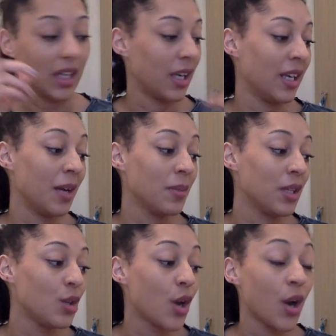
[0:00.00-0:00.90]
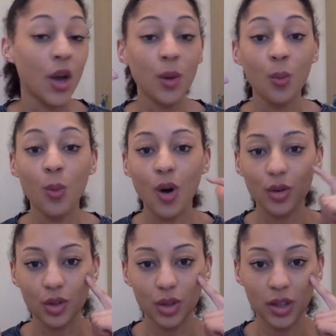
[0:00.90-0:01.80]
Let me know
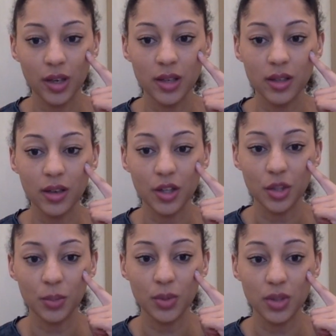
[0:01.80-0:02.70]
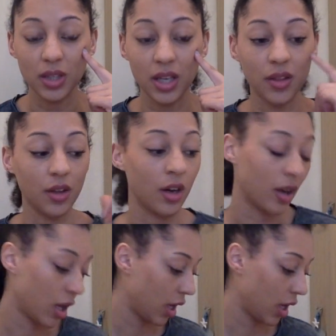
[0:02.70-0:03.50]
what colours I should put together,